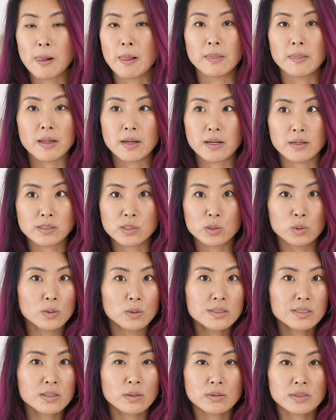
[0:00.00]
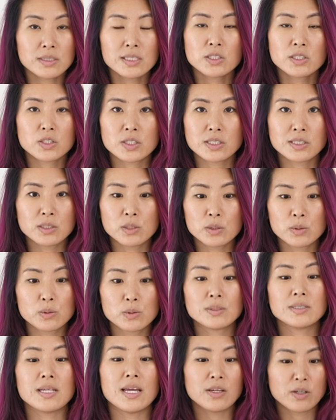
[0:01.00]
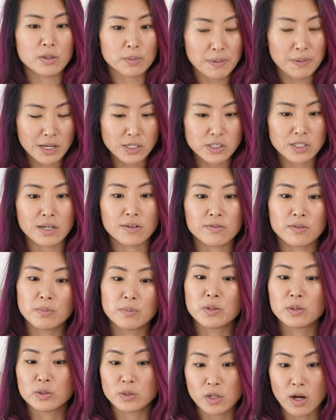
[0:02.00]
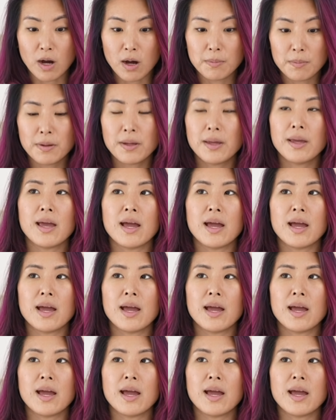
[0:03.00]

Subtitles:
Like, schools don't teach us to take your paycheck from your job